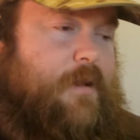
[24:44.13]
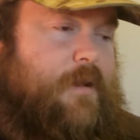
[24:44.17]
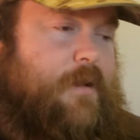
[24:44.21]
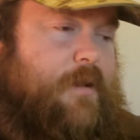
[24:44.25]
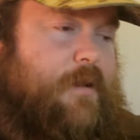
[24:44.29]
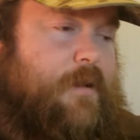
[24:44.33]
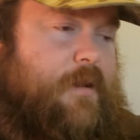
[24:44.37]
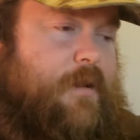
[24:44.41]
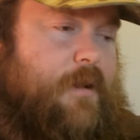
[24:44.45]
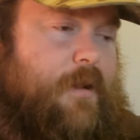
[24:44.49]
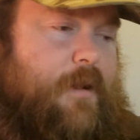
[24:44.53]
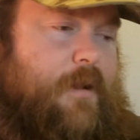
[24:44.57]

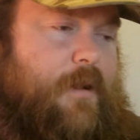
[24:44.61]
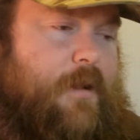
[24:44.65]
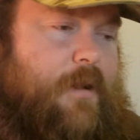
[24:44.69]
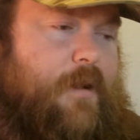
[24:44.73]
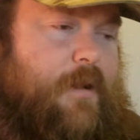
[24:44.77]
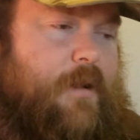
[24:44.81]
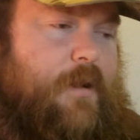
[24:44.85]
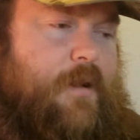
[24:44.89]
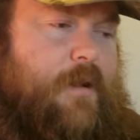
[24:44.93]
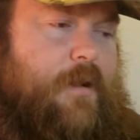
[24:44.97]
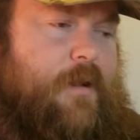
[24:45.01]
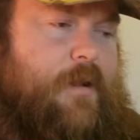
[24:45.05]

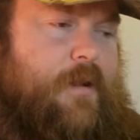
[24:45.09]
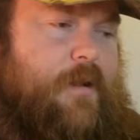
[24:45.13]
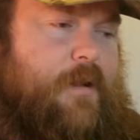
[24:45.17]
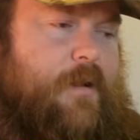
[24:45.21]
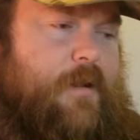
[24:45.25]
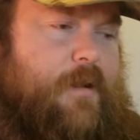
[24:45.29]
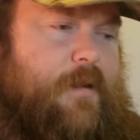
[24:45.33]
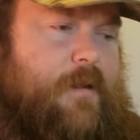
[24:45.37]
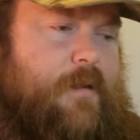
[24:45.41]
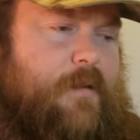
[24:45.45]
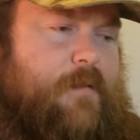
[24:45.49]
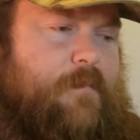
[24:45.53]

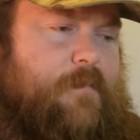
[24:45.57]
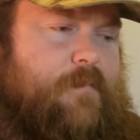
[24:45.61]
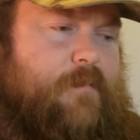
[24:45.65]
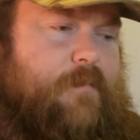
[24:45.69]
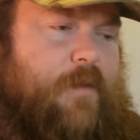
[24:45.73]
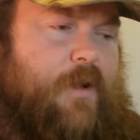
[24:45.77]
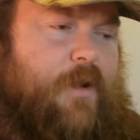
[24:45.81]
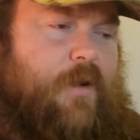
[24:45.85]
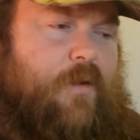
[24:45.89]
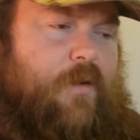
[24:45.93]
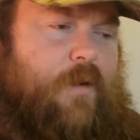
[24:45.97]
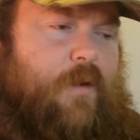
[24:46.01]
and,
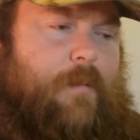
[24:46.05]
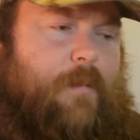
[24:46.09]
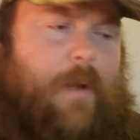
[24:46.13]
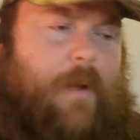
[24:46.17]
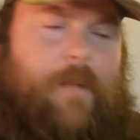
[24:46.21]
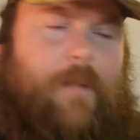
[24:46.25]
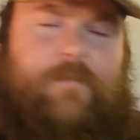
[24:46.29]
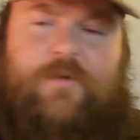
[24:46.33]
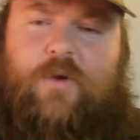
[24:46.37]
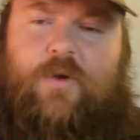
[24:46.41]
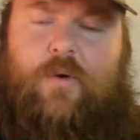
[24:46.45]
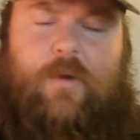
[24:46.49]
oh,
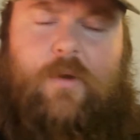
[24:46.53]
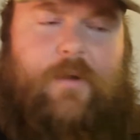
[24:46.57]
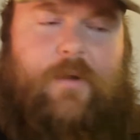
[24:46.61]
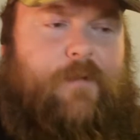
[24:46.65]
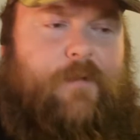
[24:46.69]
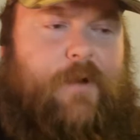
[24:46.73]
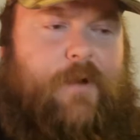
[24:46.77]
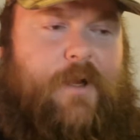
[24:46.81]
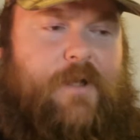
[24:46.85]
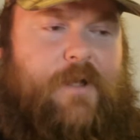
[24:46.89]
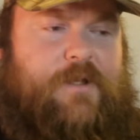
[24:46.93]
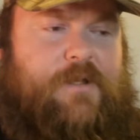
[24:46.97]
I'm totally
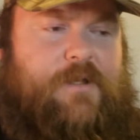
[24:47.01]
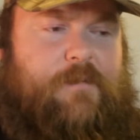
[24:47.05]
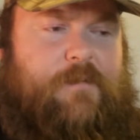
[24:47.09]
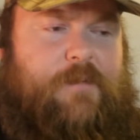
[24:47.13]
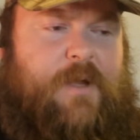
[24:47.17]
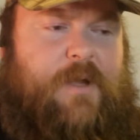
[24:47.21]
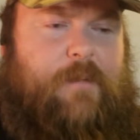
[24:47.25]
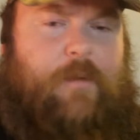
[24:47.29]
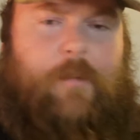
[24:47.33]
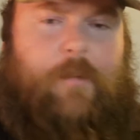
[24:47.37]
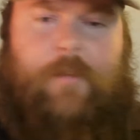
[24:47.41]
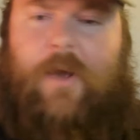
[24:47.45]
forgetting some
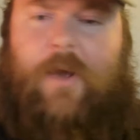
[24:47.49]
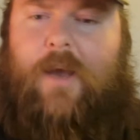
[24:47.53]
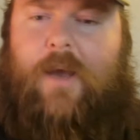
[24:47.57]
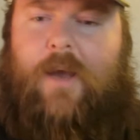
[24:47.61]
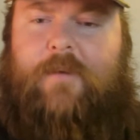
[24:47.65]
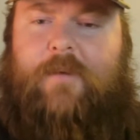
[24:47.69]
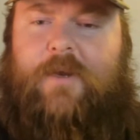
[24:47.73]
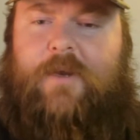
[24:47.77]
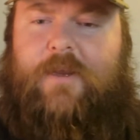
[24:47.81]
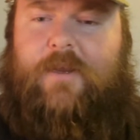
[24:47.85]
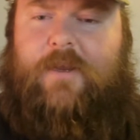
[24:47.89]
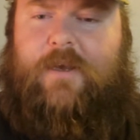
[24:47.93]
people.
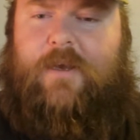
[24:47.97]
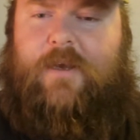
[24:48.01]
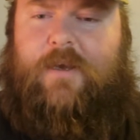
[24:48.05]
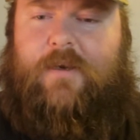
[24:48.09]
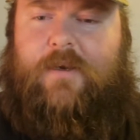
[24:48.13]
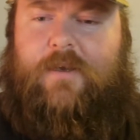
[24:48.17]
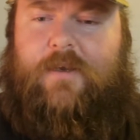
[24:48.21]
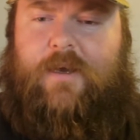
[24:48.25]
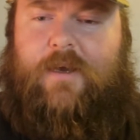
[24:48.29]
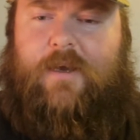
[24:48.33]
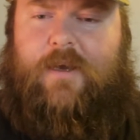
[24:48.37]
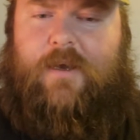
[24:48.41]
Poppy to The
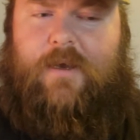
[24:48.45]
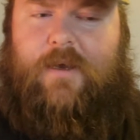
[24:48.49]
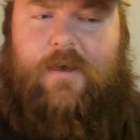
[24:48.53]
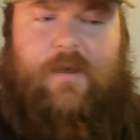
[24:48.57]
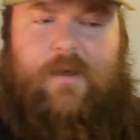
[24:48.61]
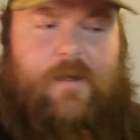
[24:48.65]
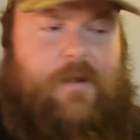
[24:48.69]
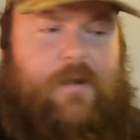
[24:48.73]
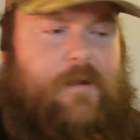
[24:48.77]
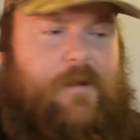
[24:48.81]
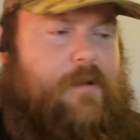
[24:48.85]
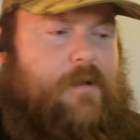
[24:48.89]
Gun
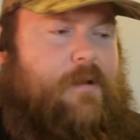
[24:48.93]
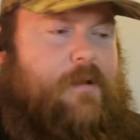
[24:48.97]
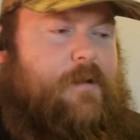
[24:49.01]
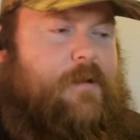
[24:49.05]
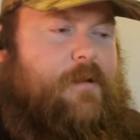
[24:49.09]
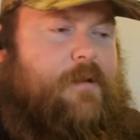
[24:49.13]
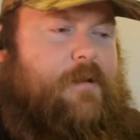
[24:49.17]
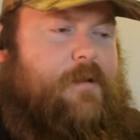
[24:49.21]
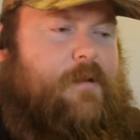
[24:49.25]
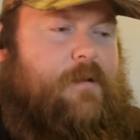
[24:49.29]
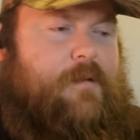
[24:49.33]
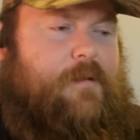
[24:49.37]
Guy,
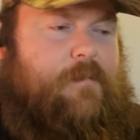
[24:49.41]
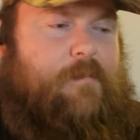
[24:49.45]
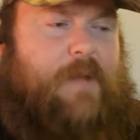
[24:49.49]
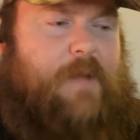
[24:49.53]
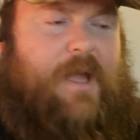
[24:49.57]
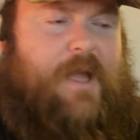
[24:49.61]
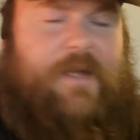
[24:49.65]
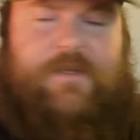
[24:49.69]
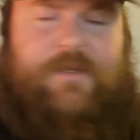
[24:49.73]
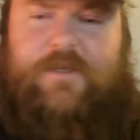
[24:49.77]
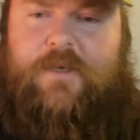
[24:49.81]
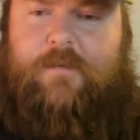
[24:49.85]

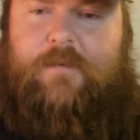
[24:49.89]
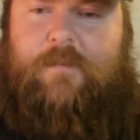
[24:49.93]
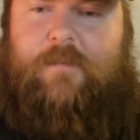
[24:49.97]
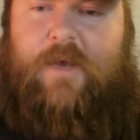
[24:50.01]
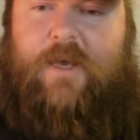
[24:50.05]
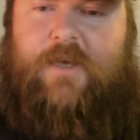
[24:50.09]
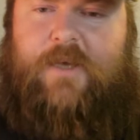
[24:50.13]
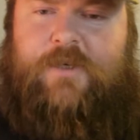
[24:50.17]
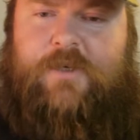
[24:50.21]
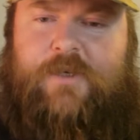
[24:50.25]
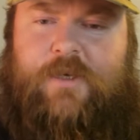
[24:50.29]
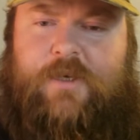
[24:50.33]
Magazine
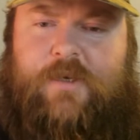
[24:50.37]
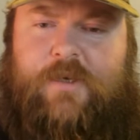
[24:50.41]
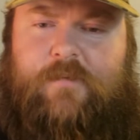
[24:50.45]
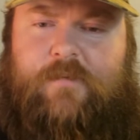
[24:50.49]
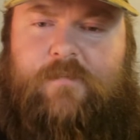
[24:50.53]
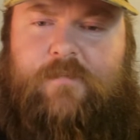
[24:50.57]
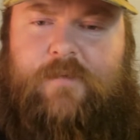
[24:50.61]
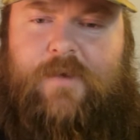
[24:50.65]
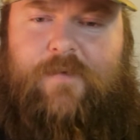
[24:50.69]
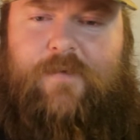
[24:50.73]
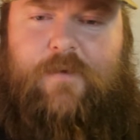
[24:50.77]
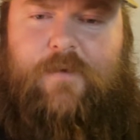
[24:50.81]
Magic.
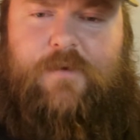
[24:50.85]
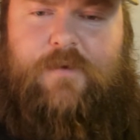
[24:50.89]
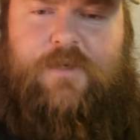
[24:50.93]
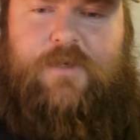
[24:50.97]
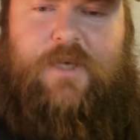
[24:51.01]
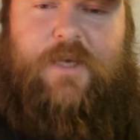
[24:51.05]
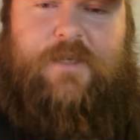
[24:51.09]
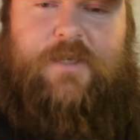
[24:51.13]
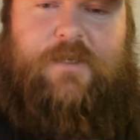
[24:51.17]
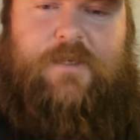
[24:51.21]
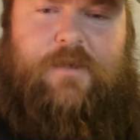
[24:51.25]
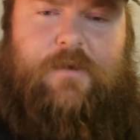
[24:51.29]
Give those
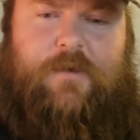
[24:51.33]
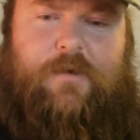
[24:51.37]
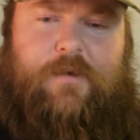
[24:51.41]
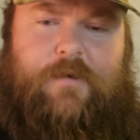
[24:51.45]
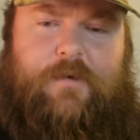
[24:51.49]
guys a look.